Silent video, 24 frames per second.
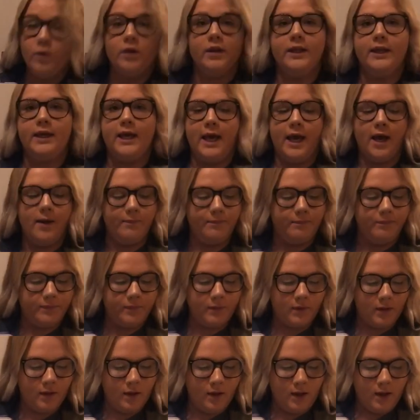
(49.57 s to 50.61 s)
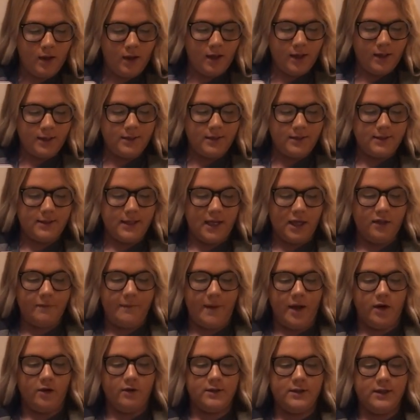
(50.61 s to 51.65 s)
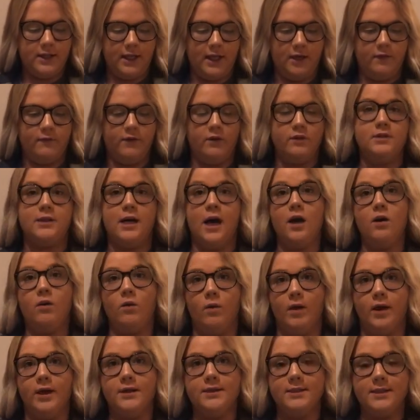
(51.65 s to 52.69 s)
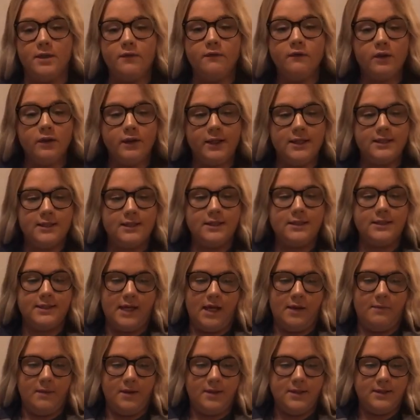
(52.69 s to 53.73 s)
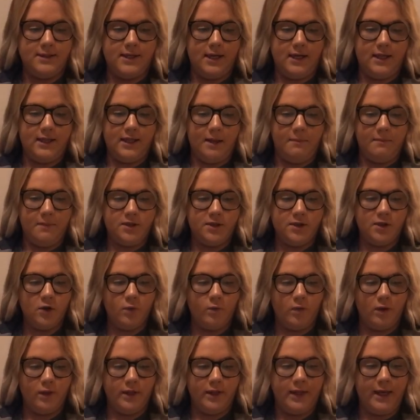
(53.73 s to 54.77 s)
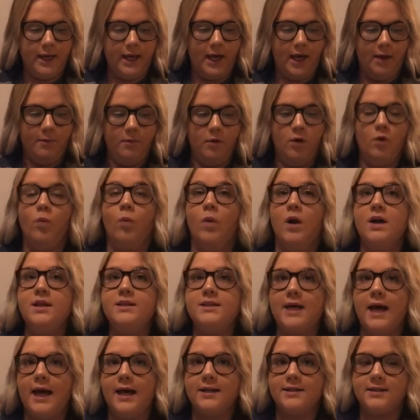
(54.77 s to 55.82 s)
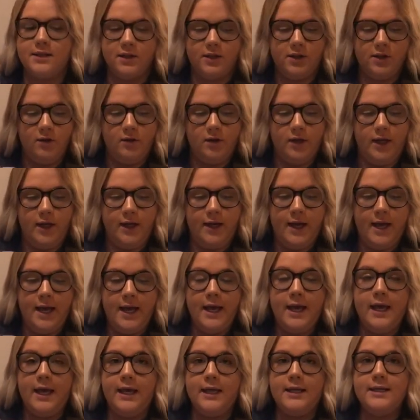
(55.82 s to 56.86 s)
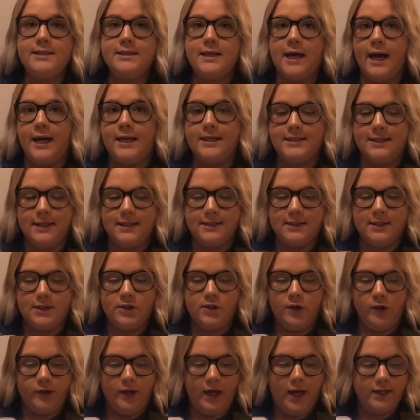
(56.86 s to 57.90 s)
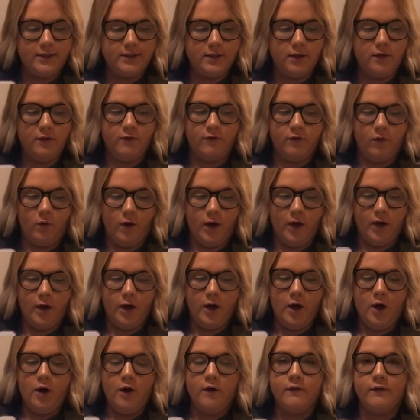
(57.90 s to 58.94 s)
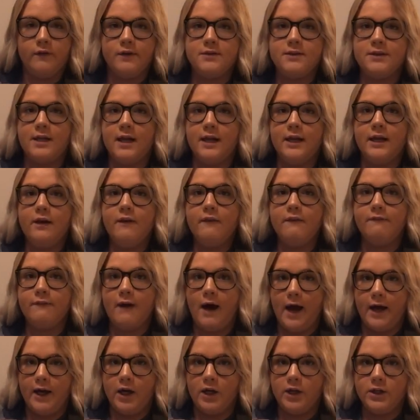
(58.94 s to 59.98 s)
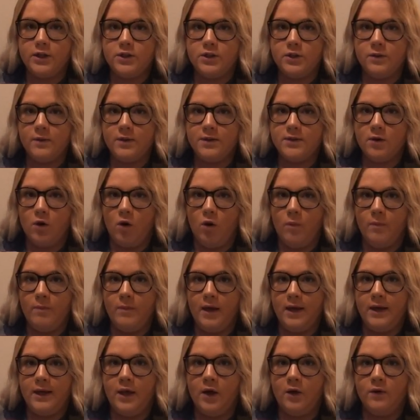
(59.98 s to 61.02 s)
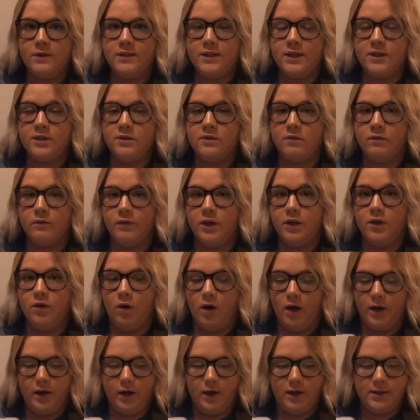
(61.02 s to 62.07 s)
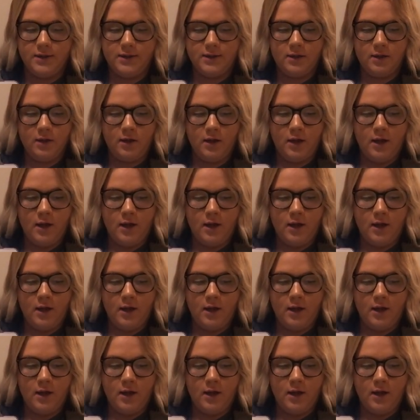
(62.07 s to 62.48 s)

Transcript: Willingham. DeathPenaltyInfo.org did release a statement stating that Mr. Willingham was executed in Texas in 2004 for setting a fire to his home that killed his 3 daughters.